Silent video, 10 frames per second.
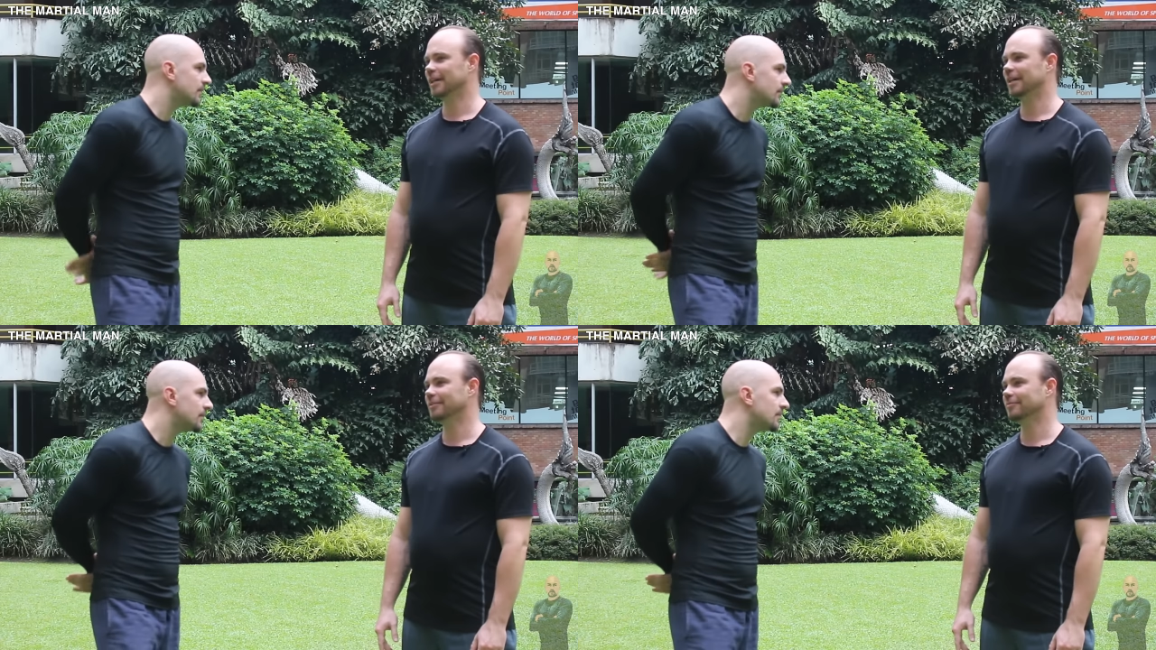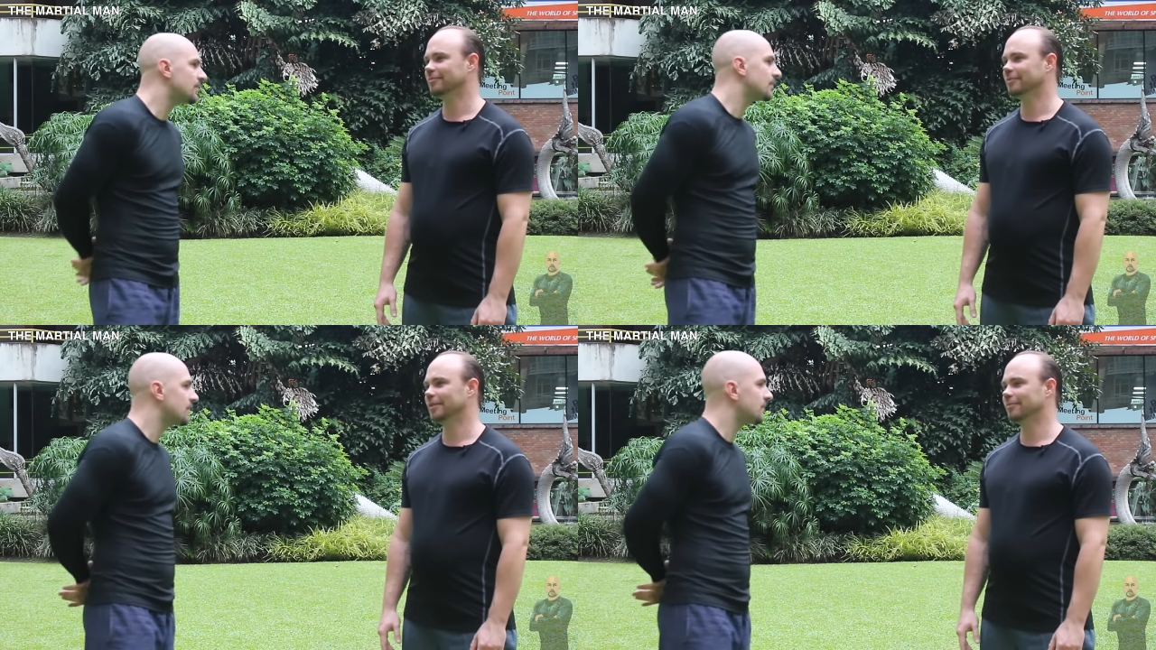Speaker 1: yeah,
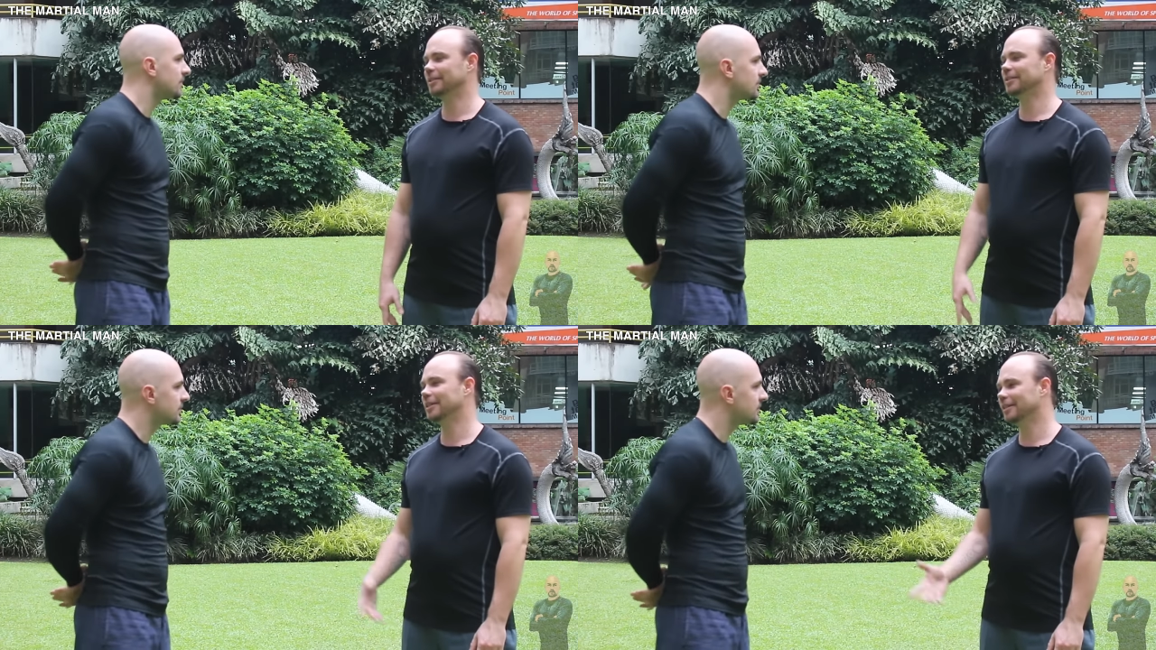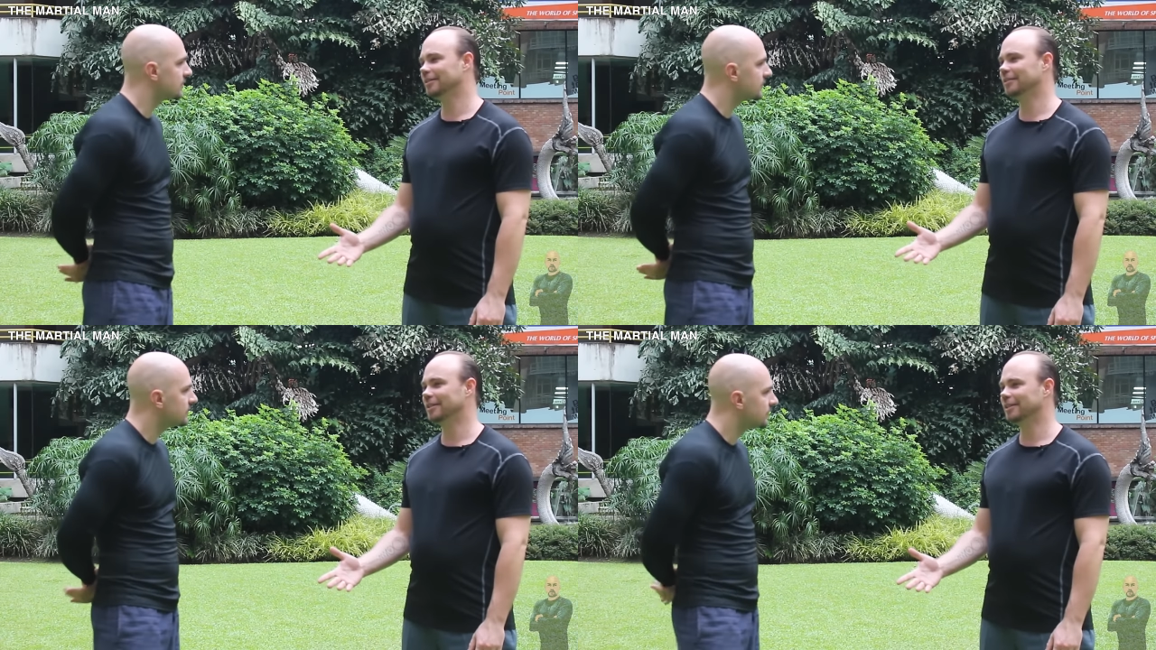in my
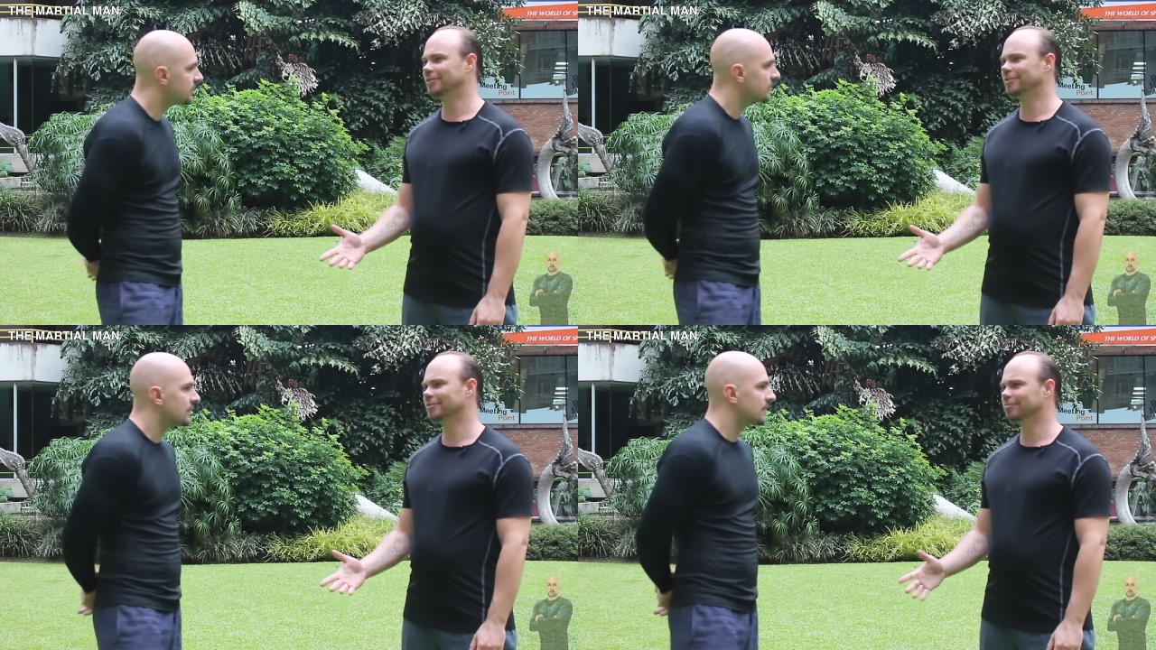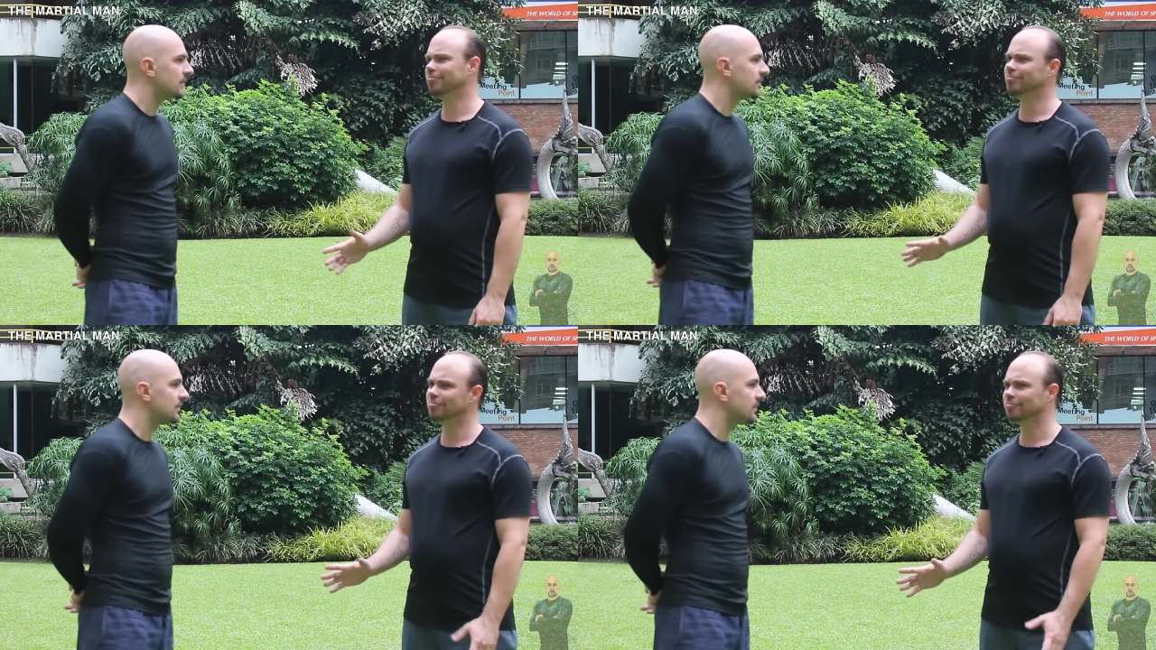teen years,
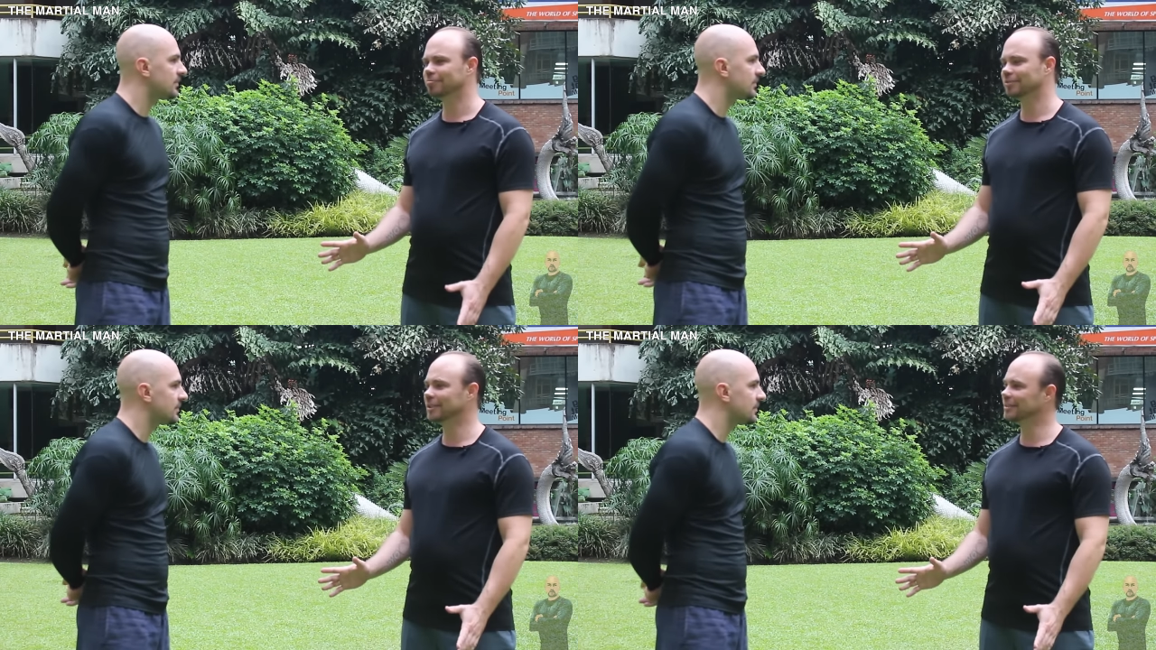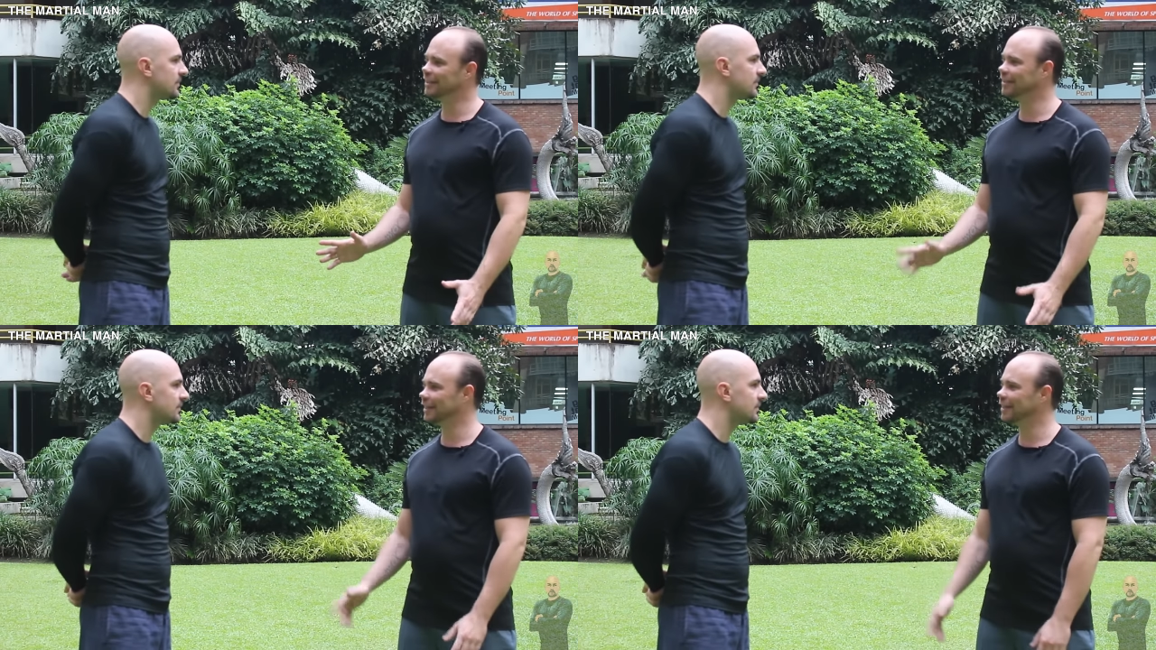
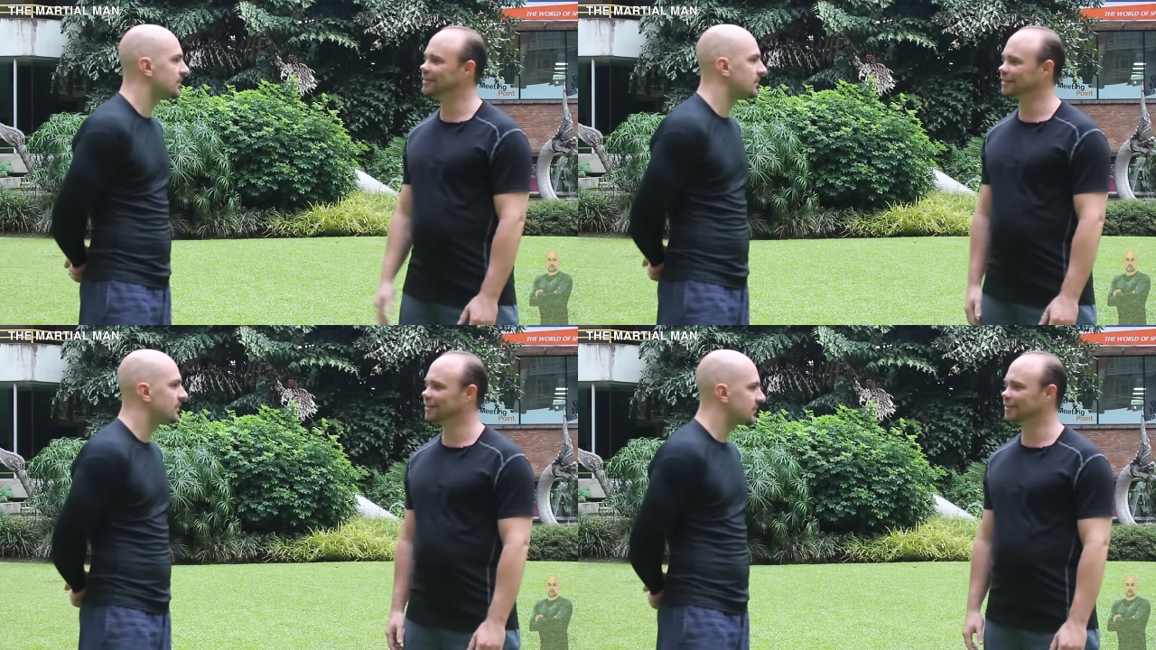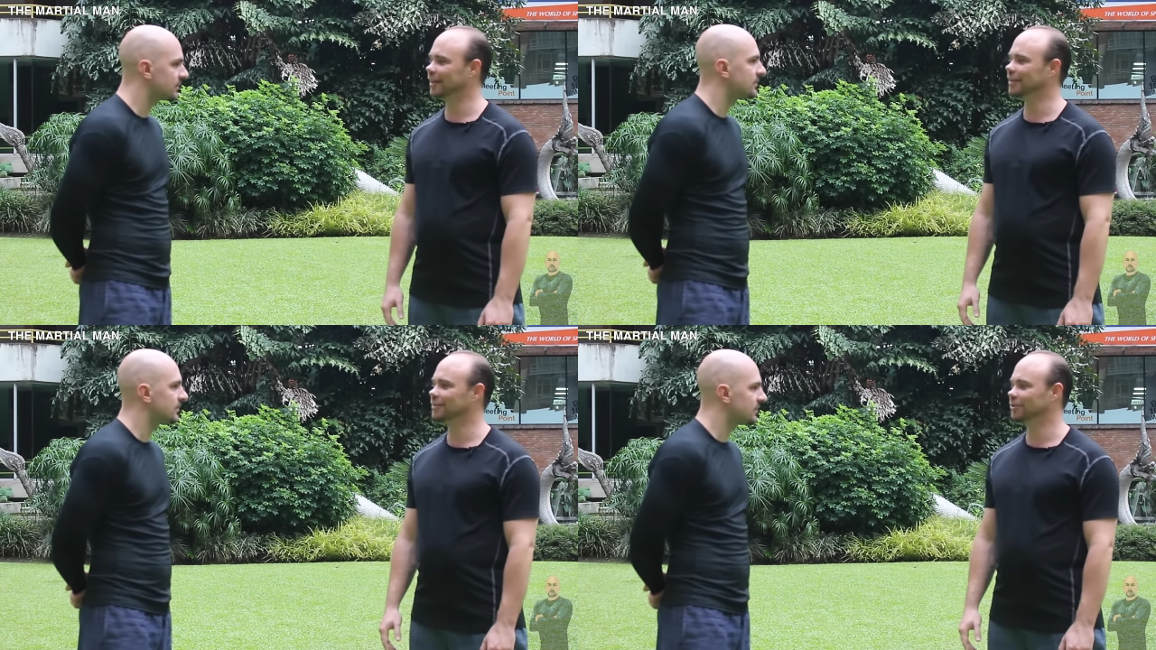16, I guess, I
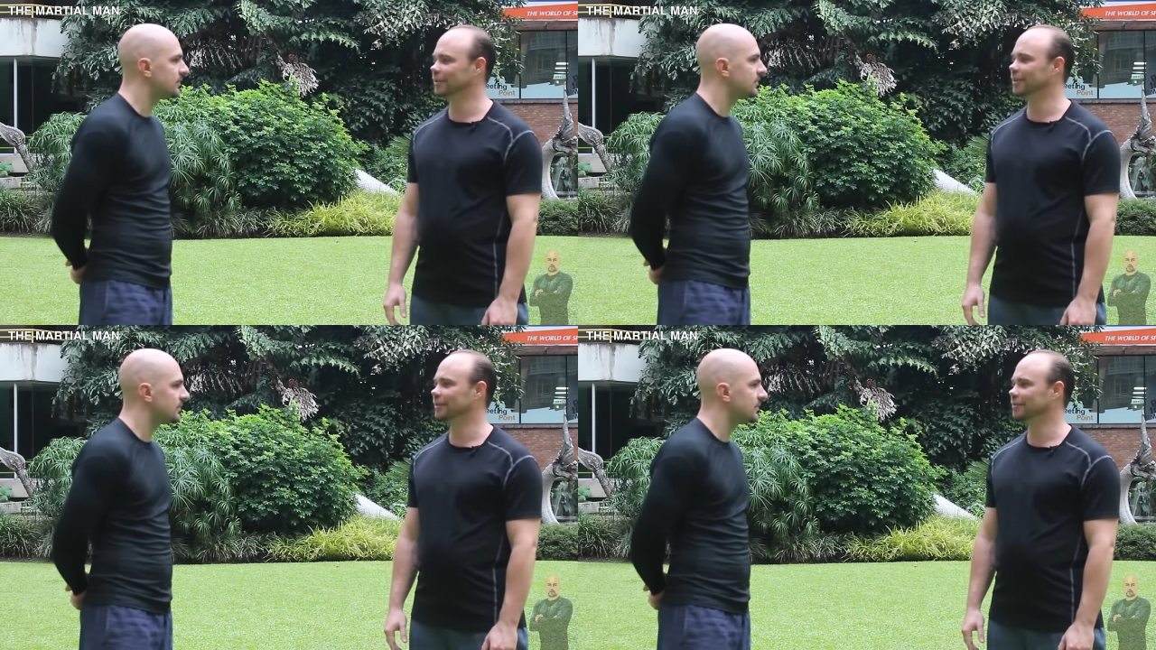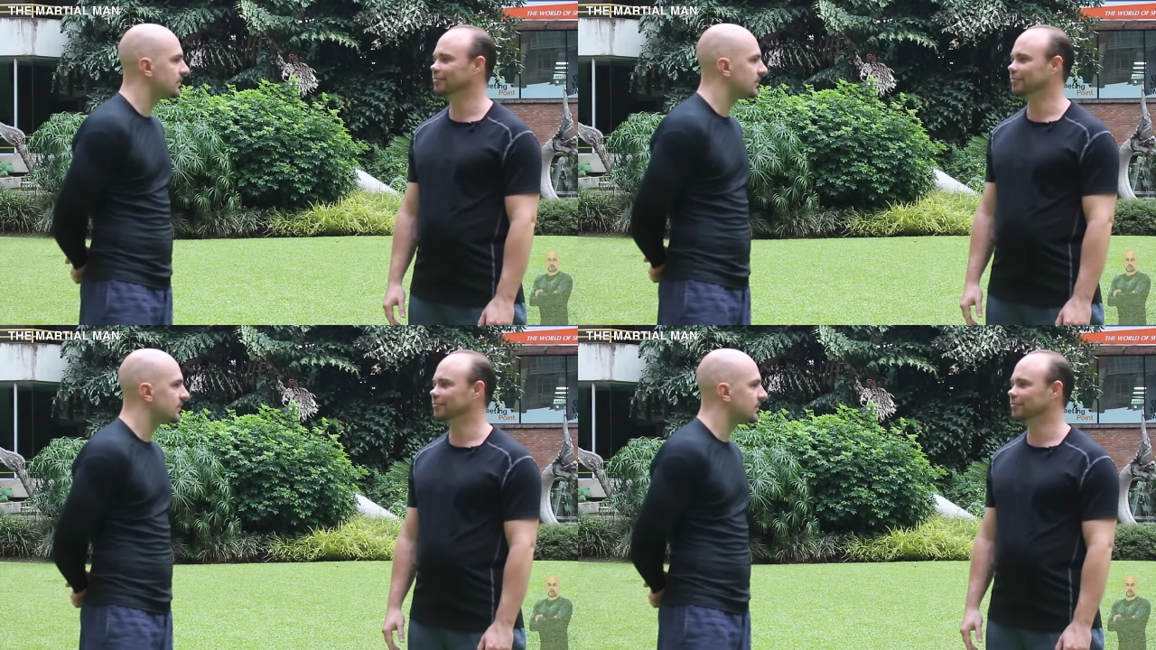started doing,